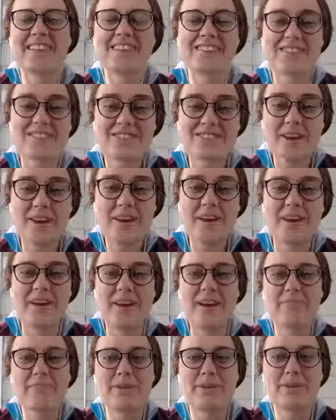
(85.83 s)
So
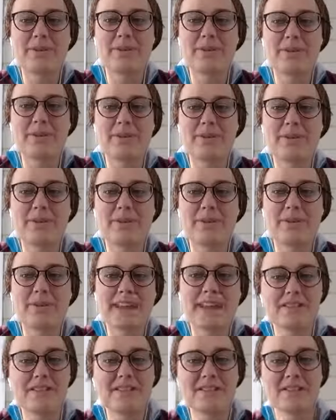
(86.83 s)

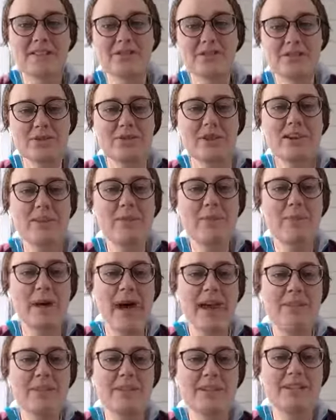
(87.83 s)
doing your
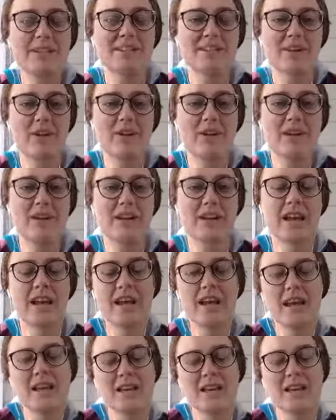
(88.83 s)
payments on